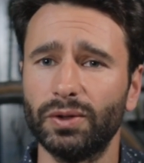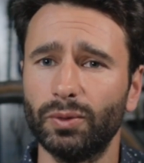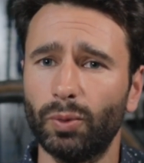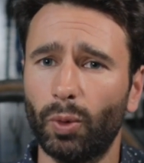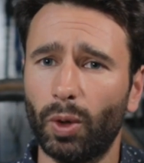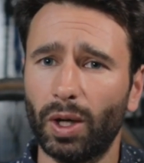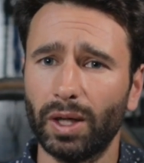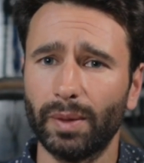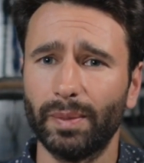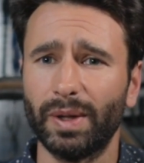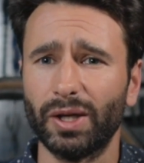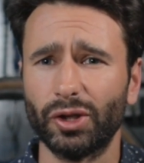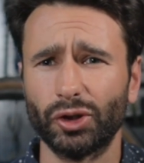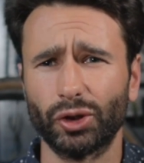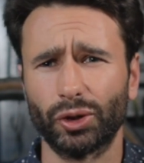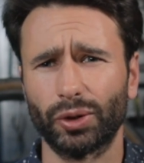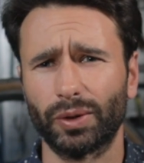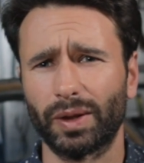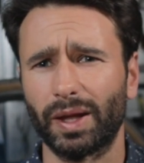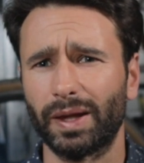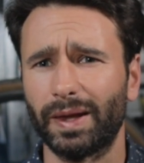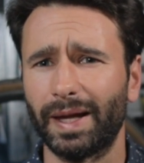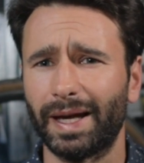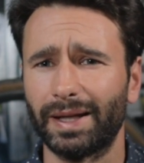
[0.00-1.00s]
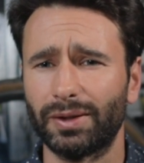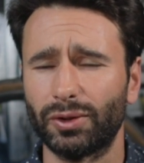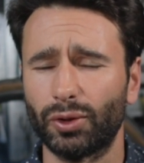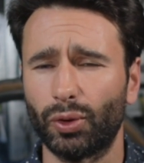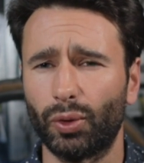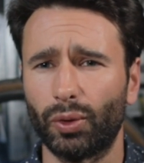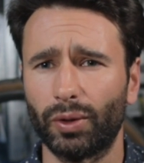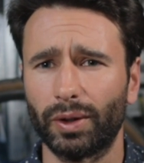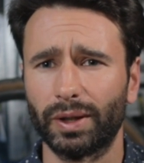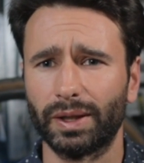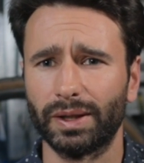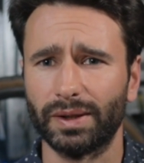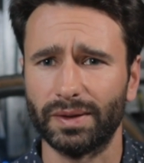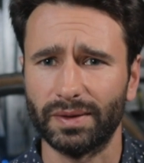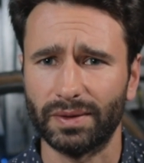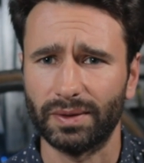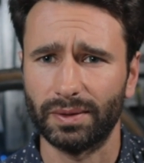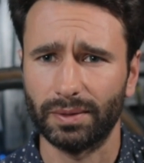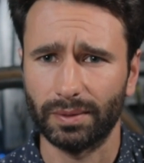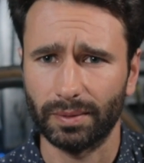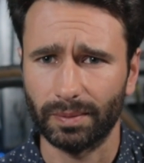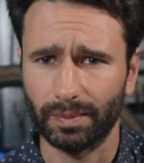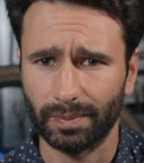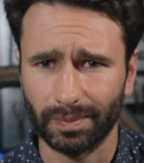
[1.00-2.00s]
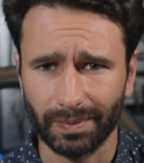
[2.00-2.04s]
you wanna make sure that that torque is